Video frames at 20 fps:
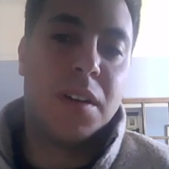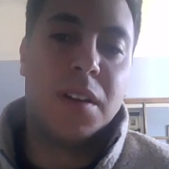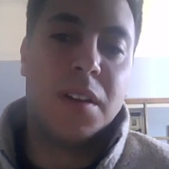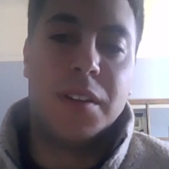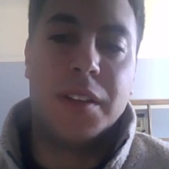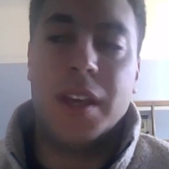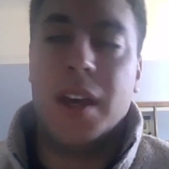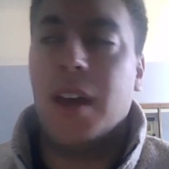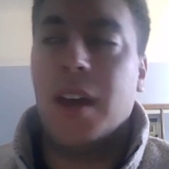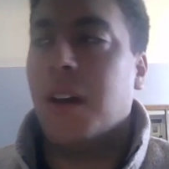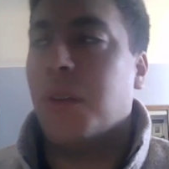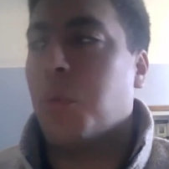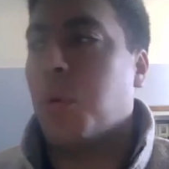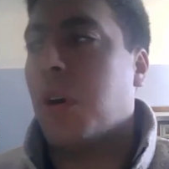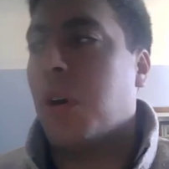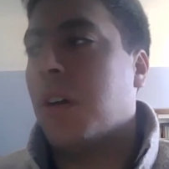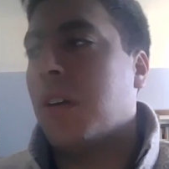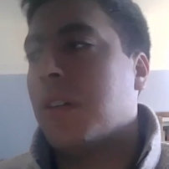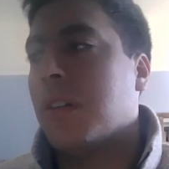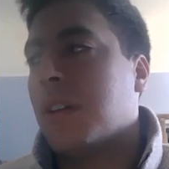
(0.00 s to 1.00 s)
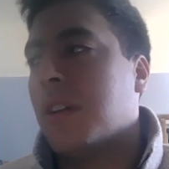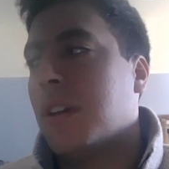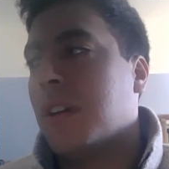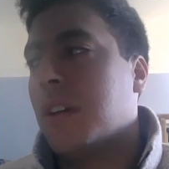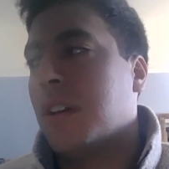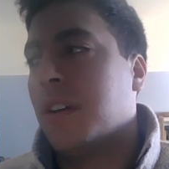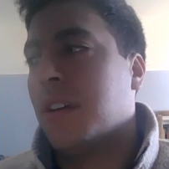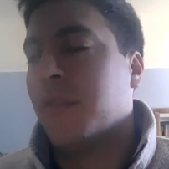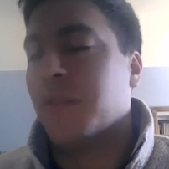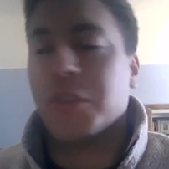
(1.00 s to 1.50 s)
Yeah, well,
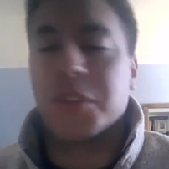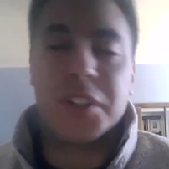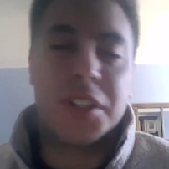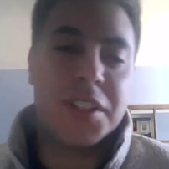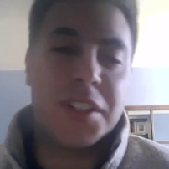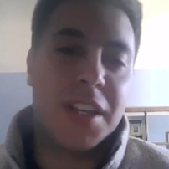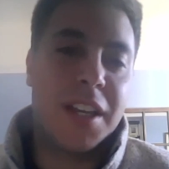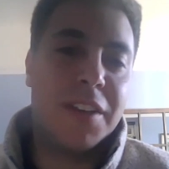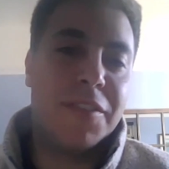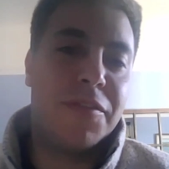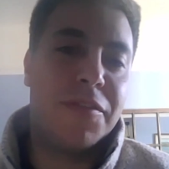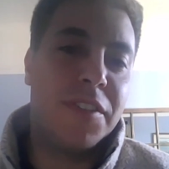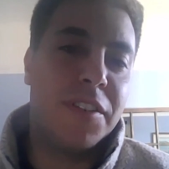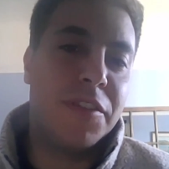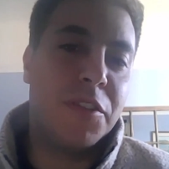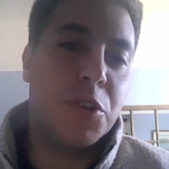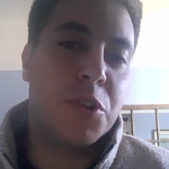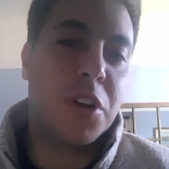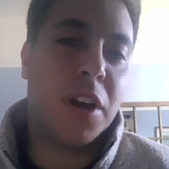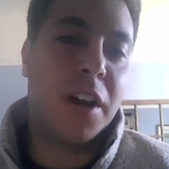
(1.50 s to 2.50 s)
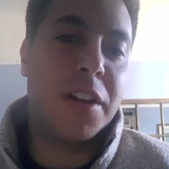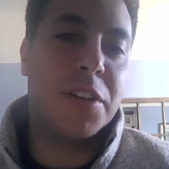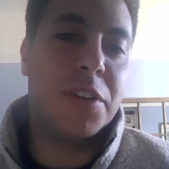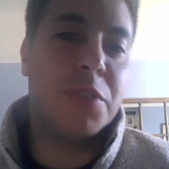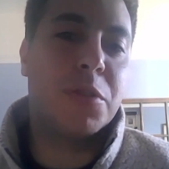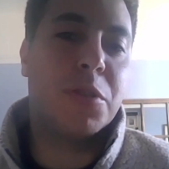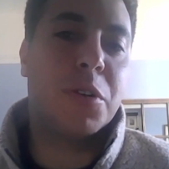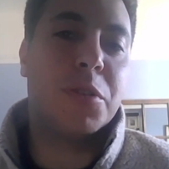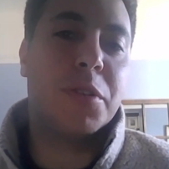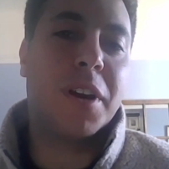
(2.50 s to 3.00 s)
first I'd say if you try to
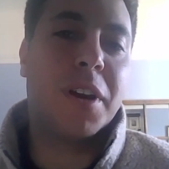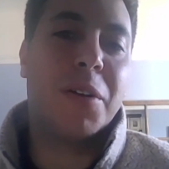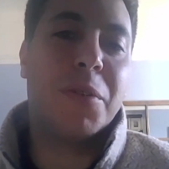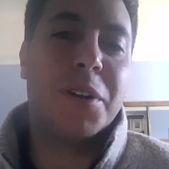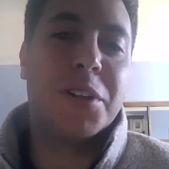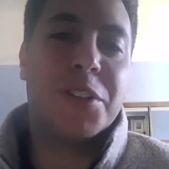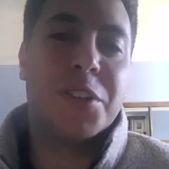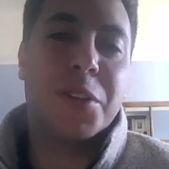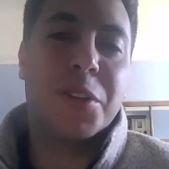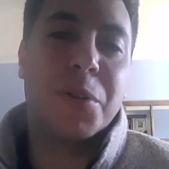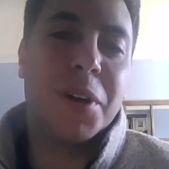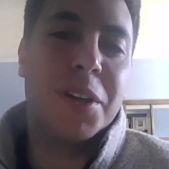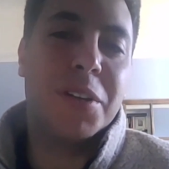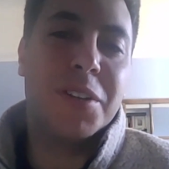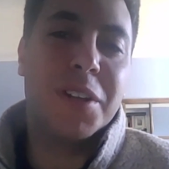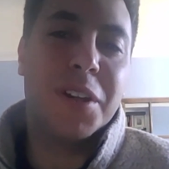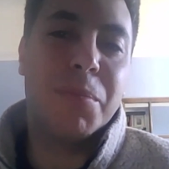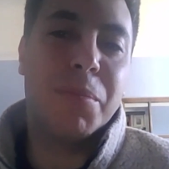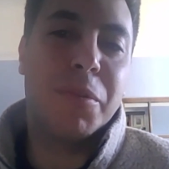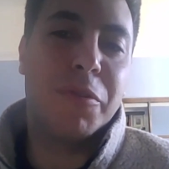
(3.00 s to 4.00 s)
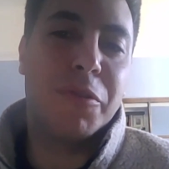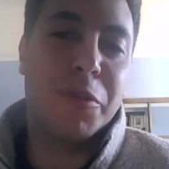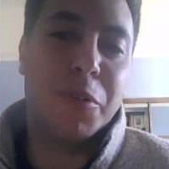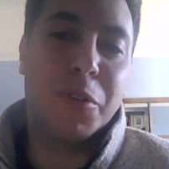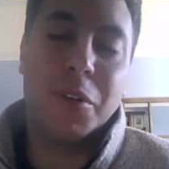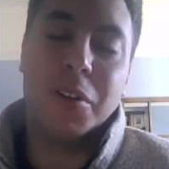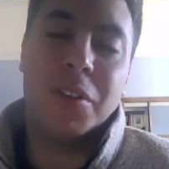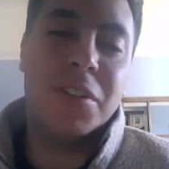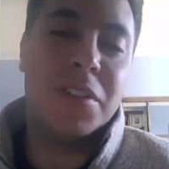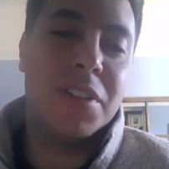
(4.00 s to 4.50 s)
do cold outreach the way you did it
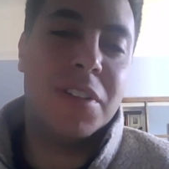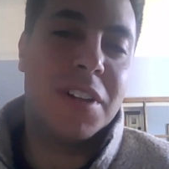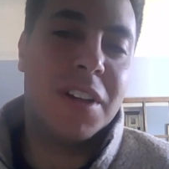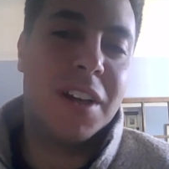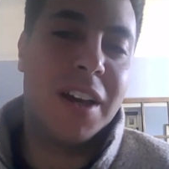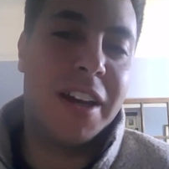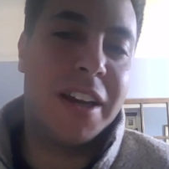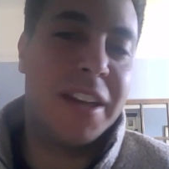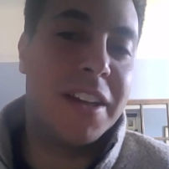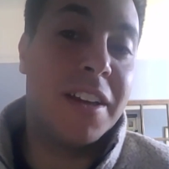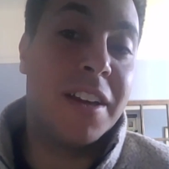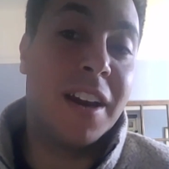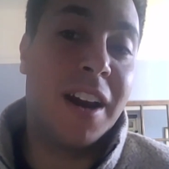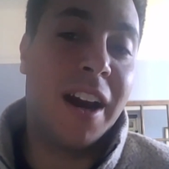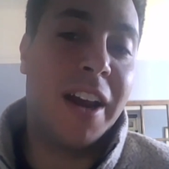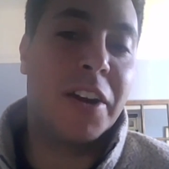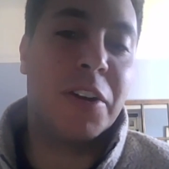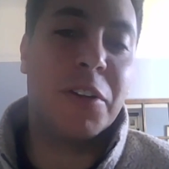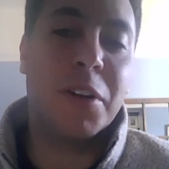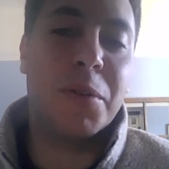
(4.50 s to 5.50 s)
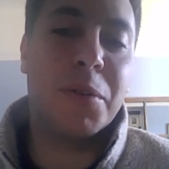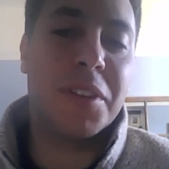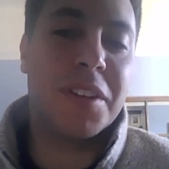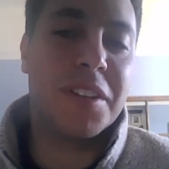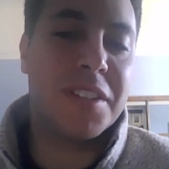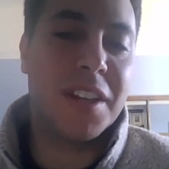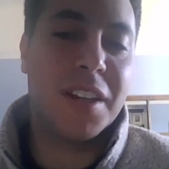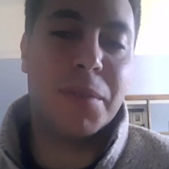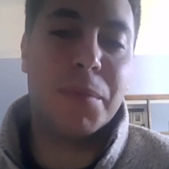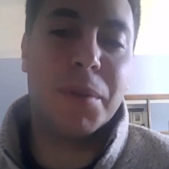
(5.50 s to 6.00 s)
before, I agree with the
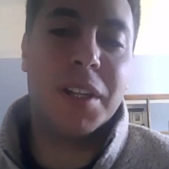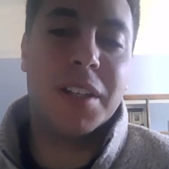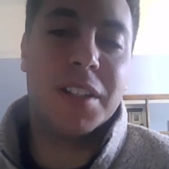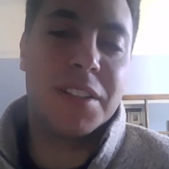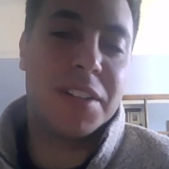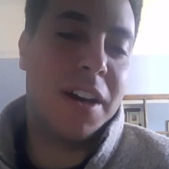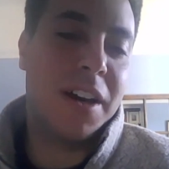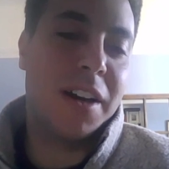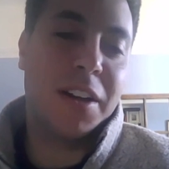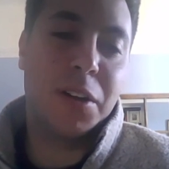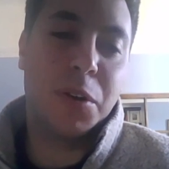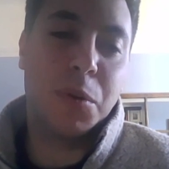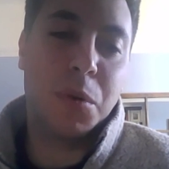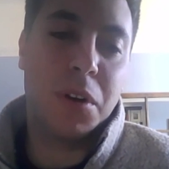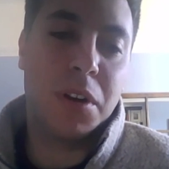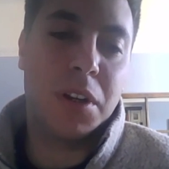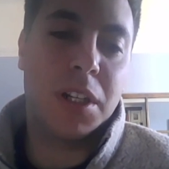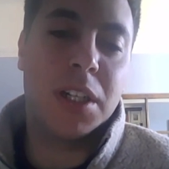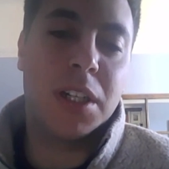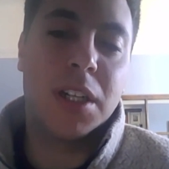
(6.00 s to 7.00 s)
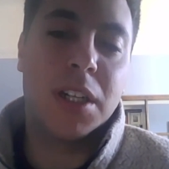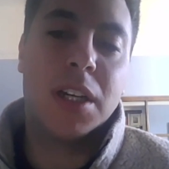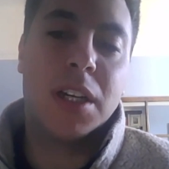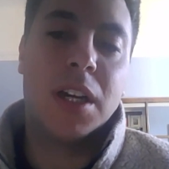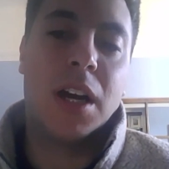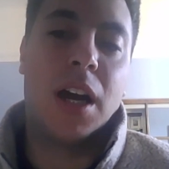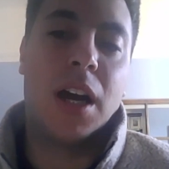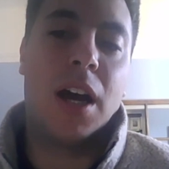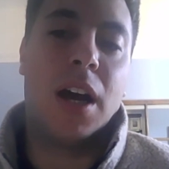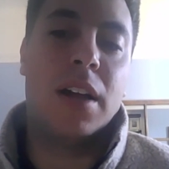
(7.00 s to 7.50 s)
sentiment. It's not going to work.
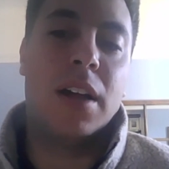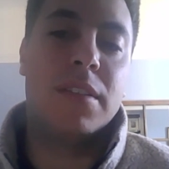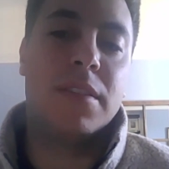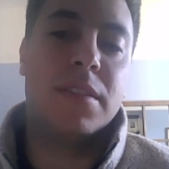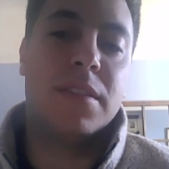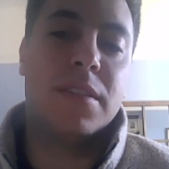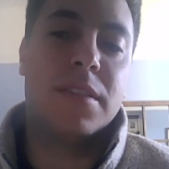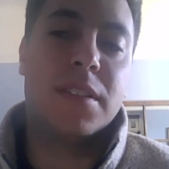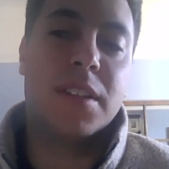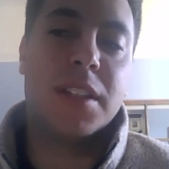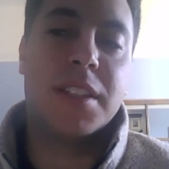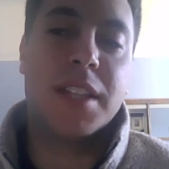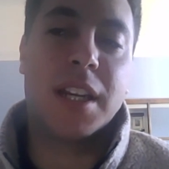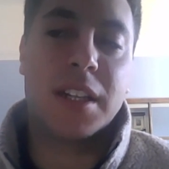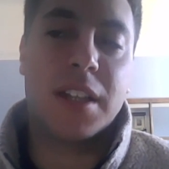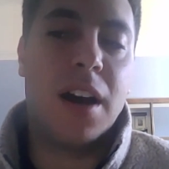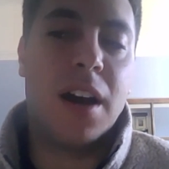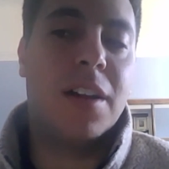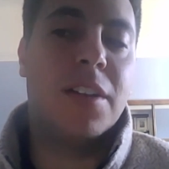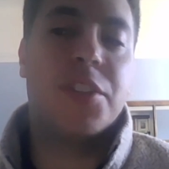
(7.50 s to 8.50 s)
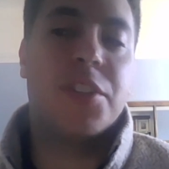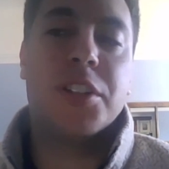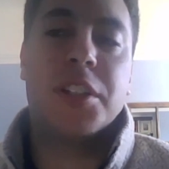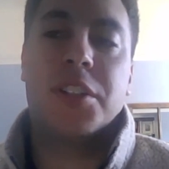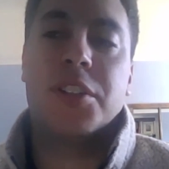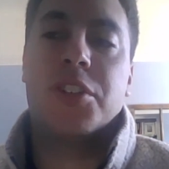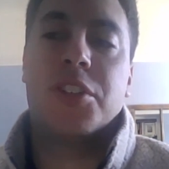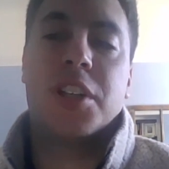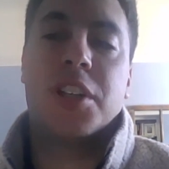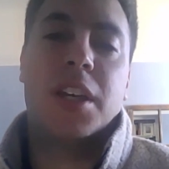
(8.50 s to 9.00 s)
Uh, the technology
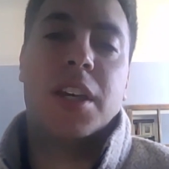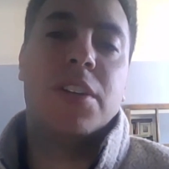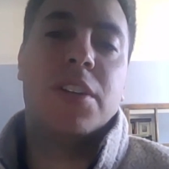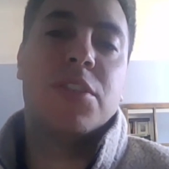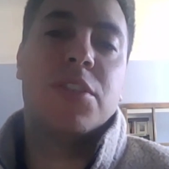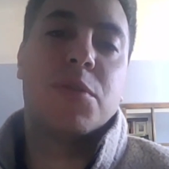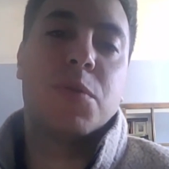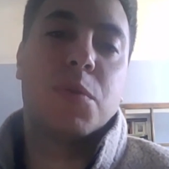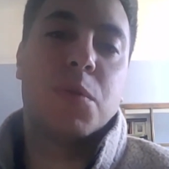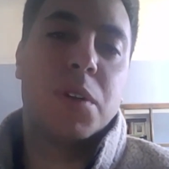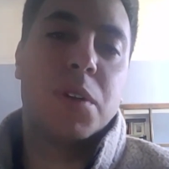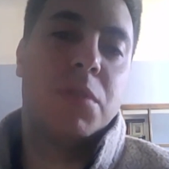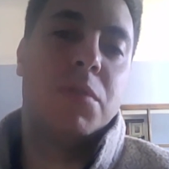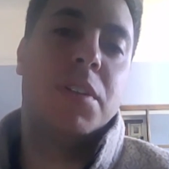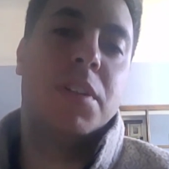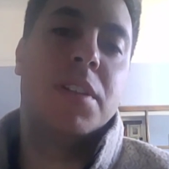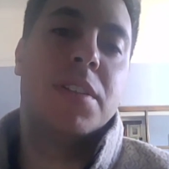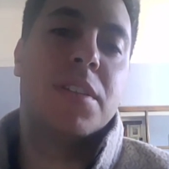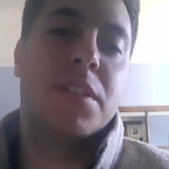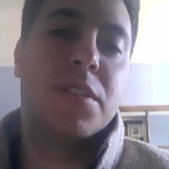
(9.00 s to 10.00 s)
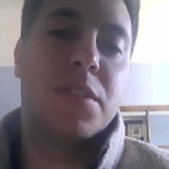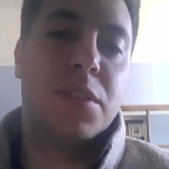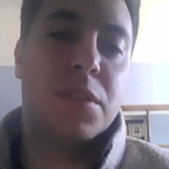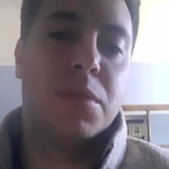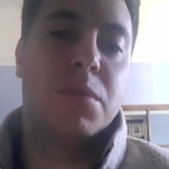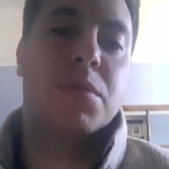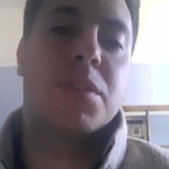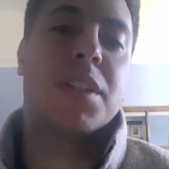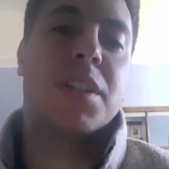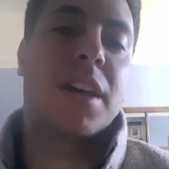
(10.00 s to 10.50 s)
has changed. What you need to
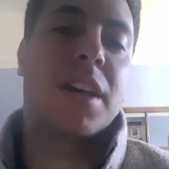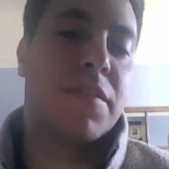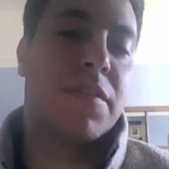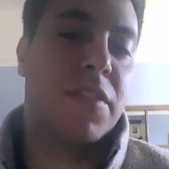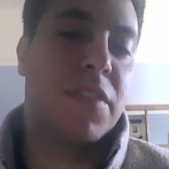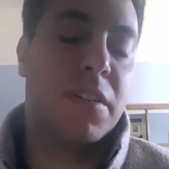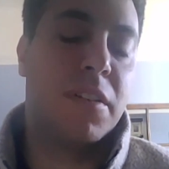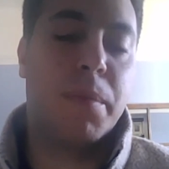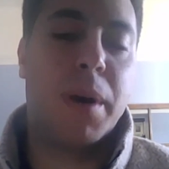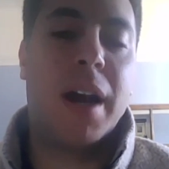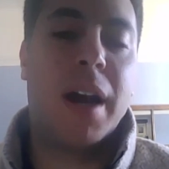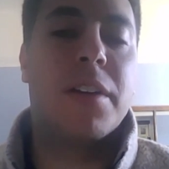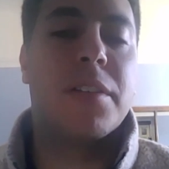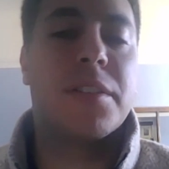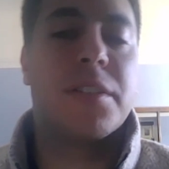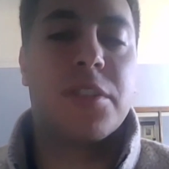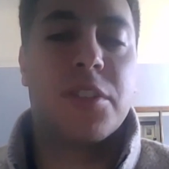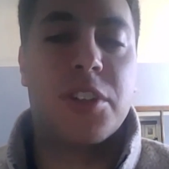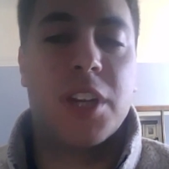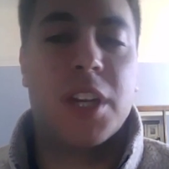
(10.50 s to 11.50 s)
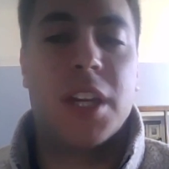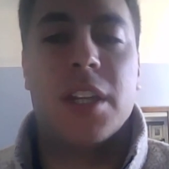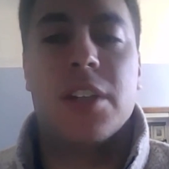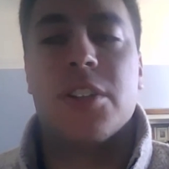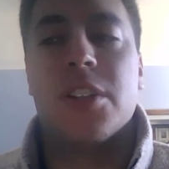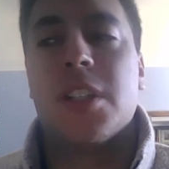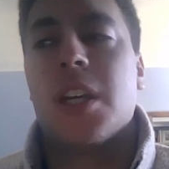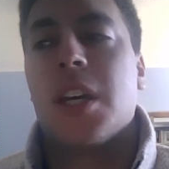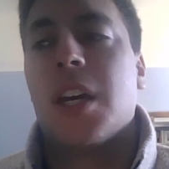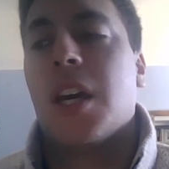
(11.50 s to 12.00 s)
do to get in front of buyers has changed,